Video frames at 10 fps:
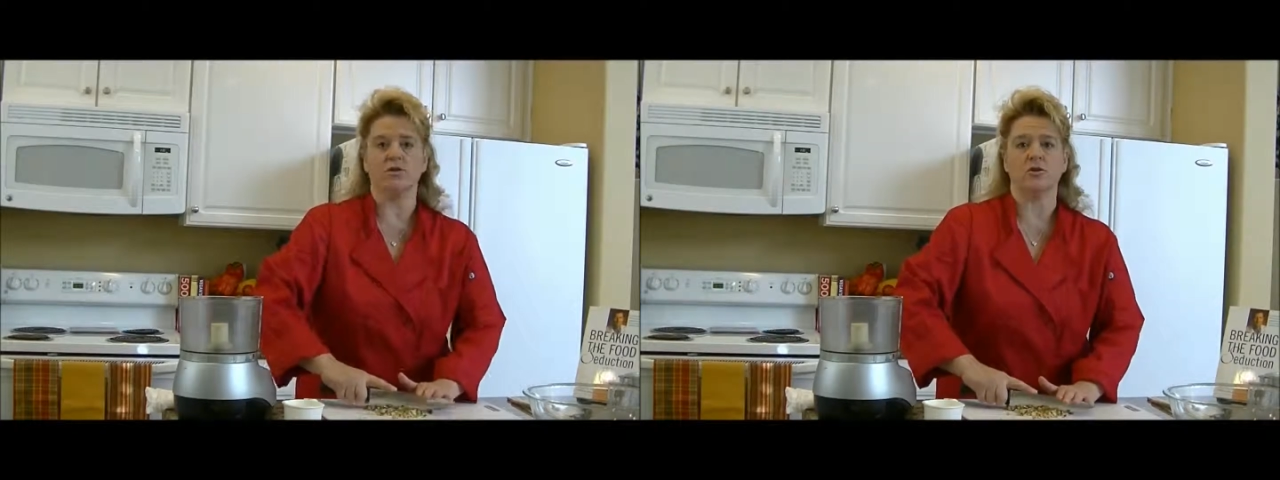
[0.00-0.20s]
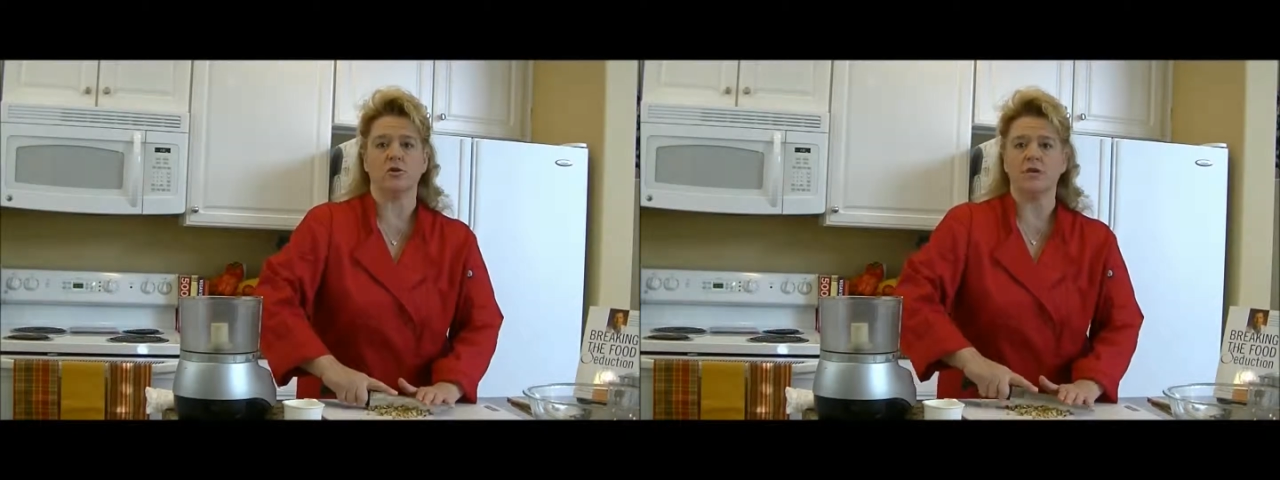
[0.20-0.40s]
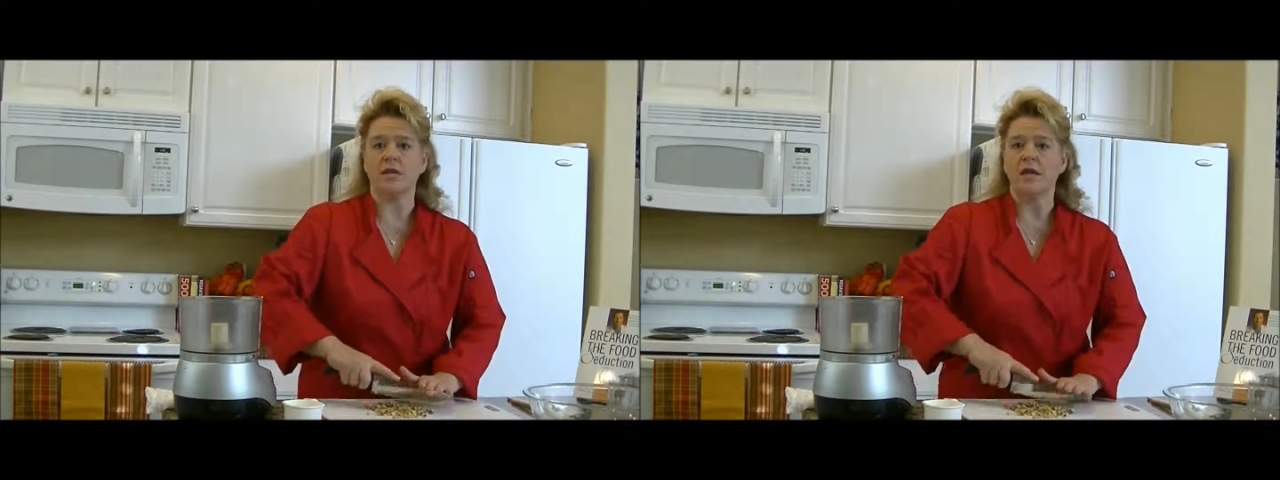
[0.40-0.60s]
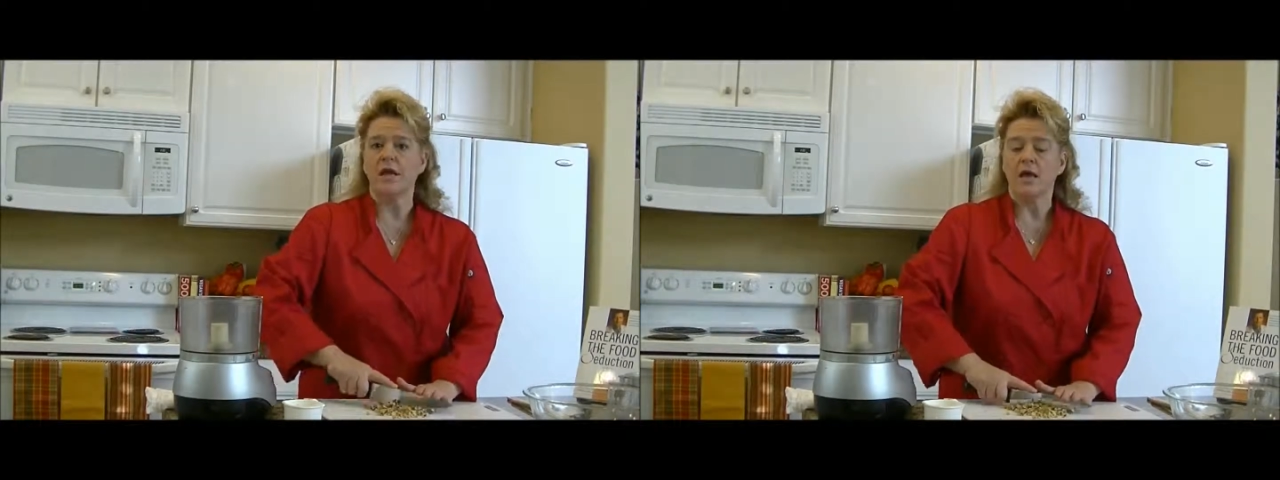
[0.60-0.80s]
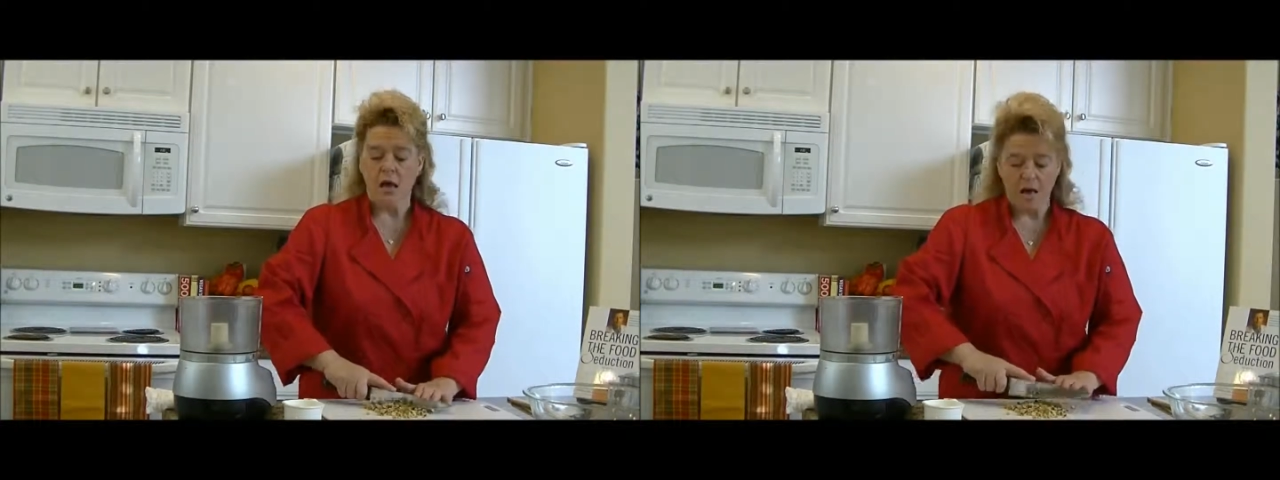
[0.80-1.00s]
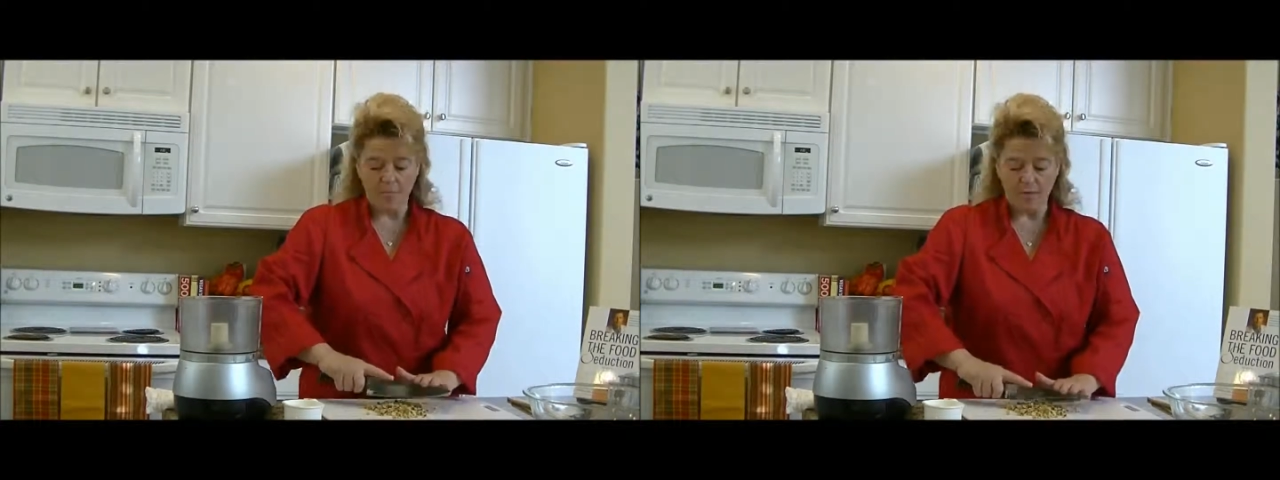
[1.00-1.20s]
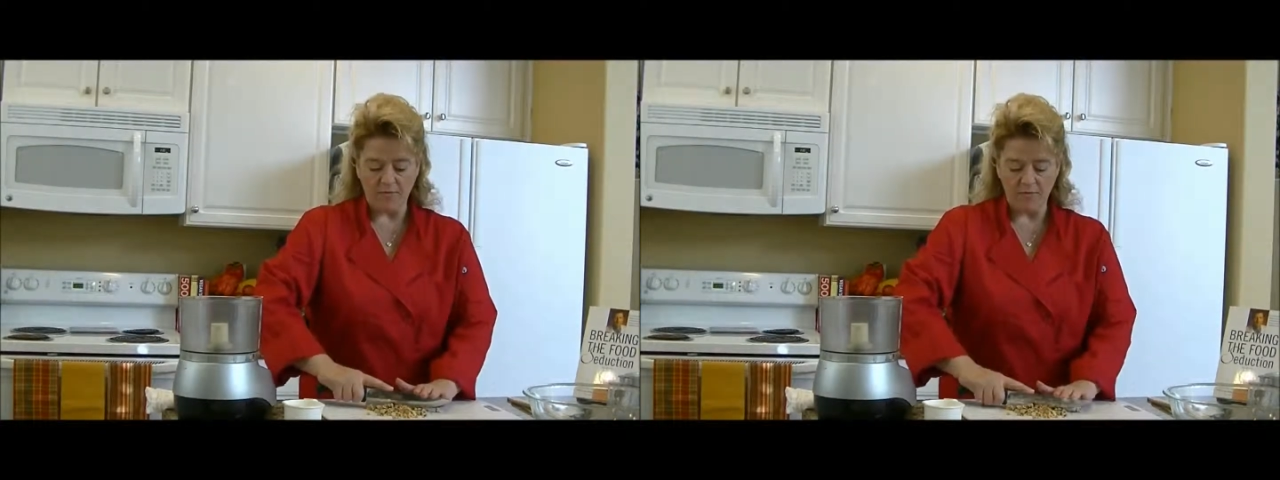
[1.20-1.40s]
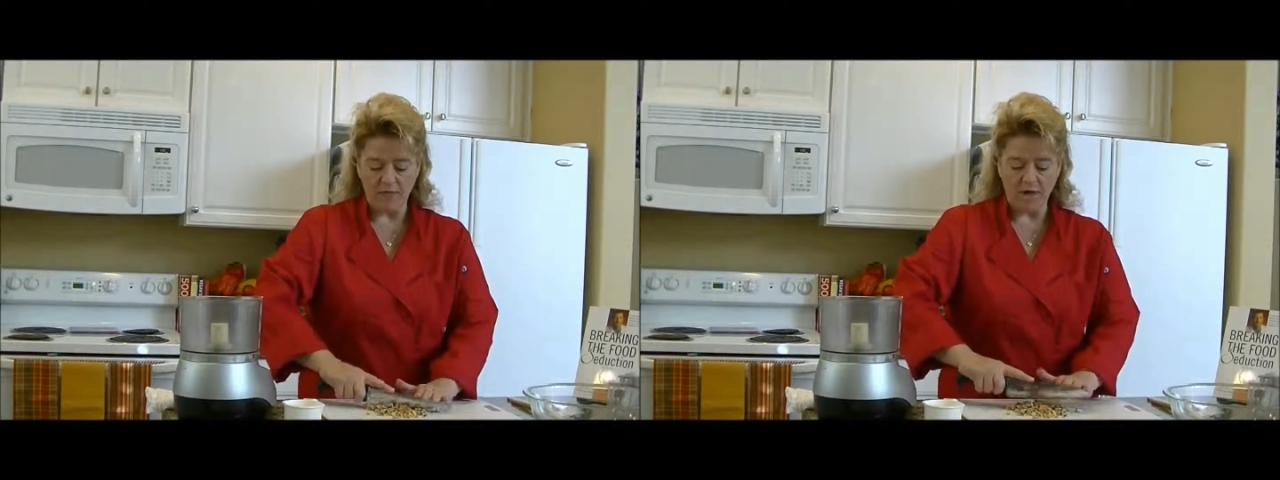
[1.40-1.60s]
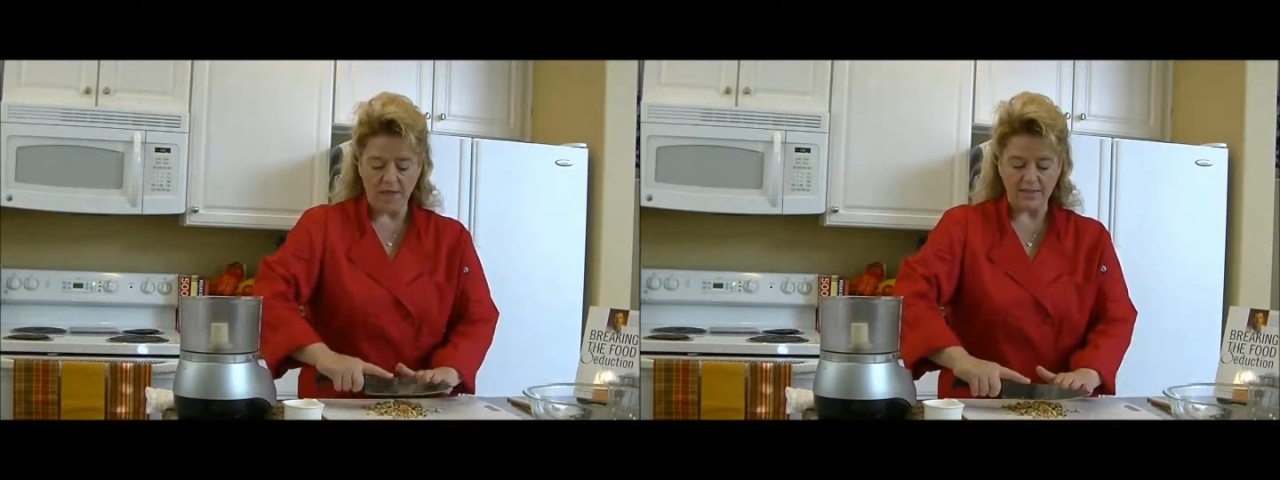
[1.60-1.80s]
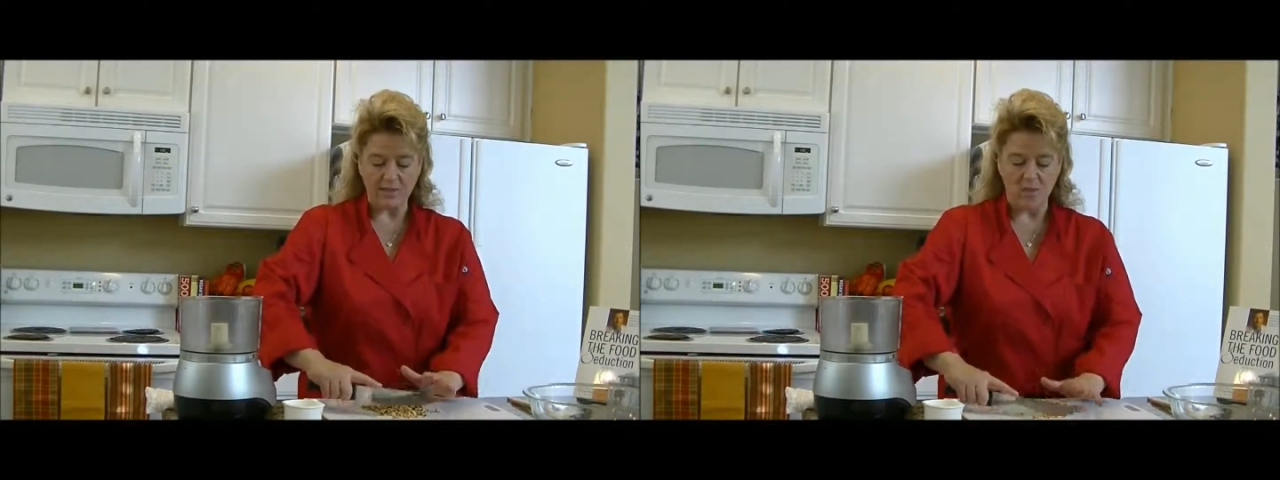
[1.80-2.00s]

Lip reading: they're good in, if you've ever had some